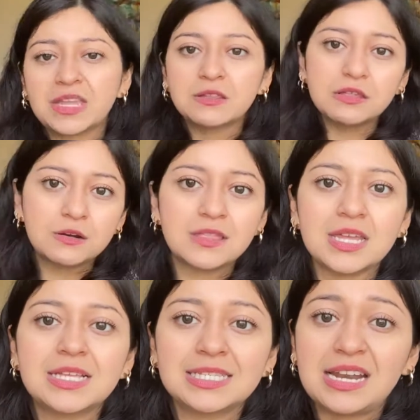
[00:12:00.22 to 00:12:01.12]
And the third
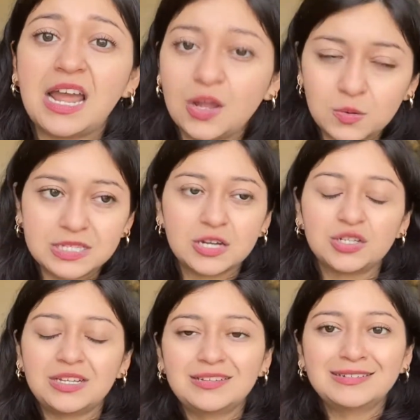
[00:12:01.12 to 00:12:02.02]
thing is that I always
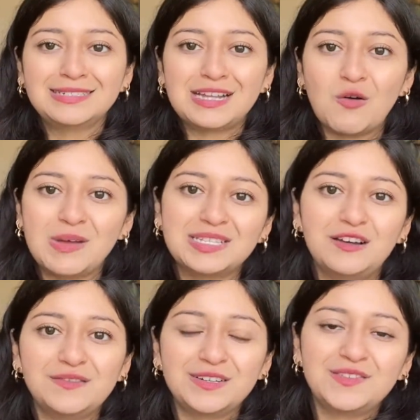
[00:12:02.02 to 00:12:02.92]
actually tell
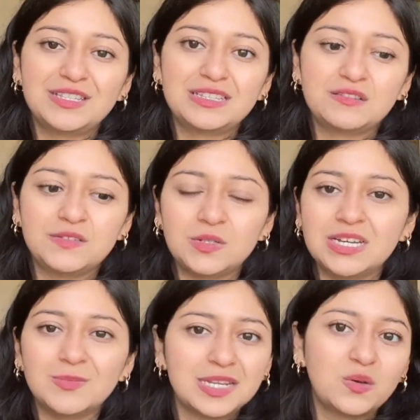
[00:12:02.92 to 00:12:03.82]
myself, and I've done this a few
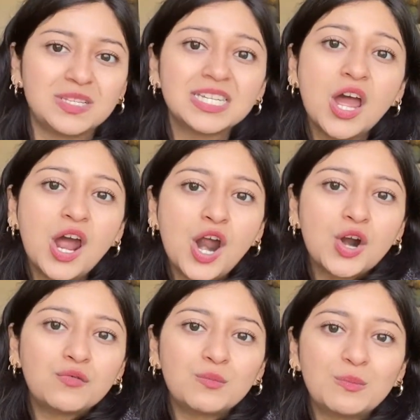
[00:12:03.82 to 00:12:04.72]
times now, is
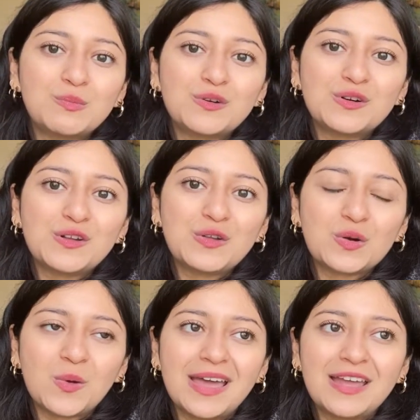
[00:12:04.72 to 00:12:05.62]
remember your
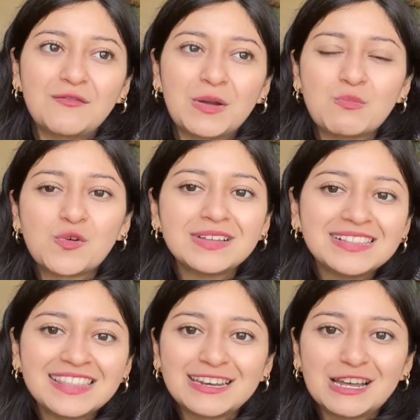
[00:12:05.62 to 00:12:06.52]
why, right? More
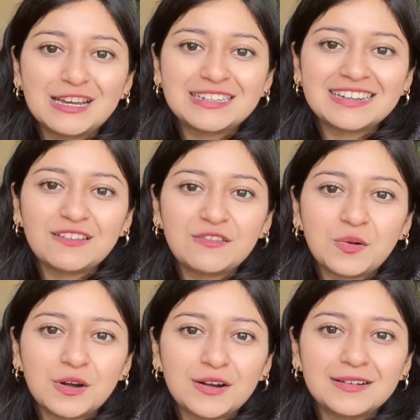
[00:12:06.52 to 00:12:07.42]
likely than not, if you
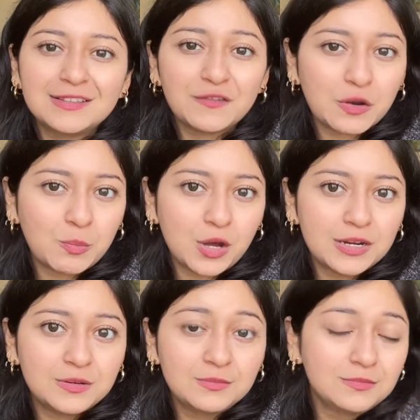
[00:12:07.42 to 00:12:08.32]
are living abroad
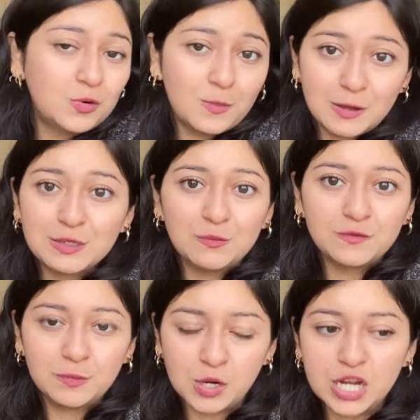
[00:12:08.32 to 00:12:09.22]
or about to move
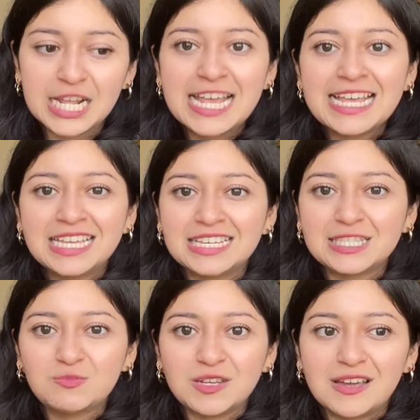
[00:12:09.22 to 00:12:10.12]
abroad,
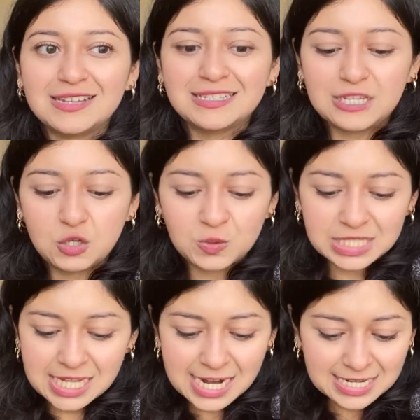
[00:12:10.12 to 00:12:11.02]
it's because you
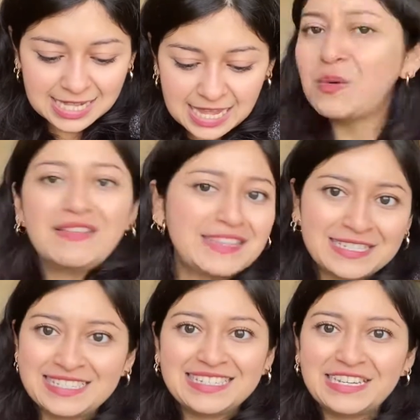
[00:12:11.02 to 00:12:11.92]
decided that you want
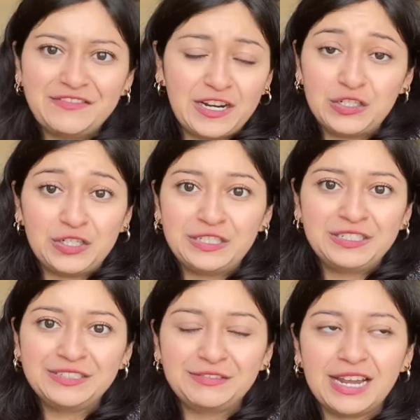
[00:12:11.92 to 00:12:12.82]
this adventure,
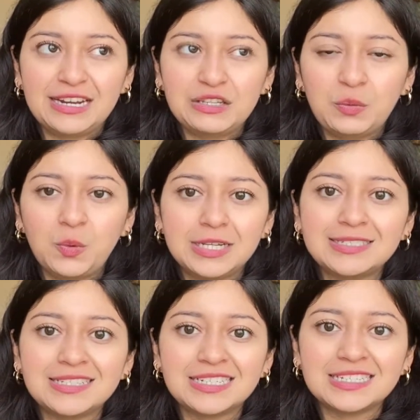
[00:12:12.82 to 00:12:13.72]
right? And you
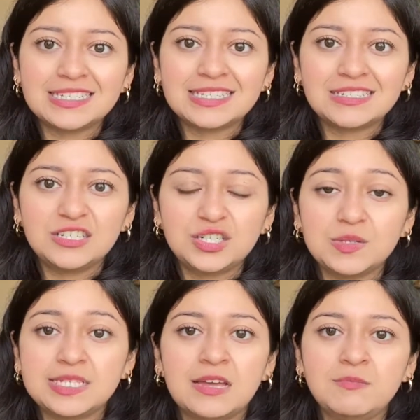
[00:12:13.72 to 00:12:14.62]
want this, you know,
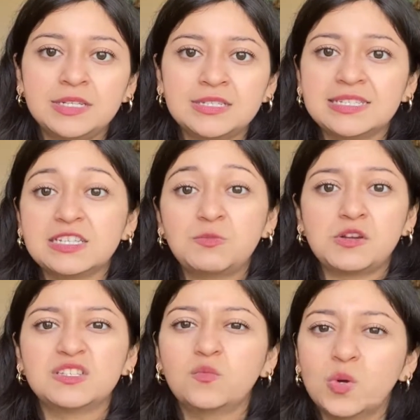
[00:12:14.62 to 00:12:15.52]
excitement and this
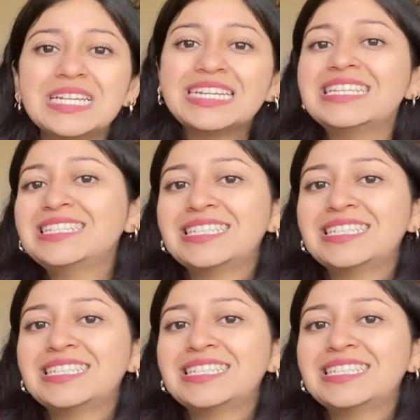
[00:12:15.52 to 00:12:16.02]
experience of what it is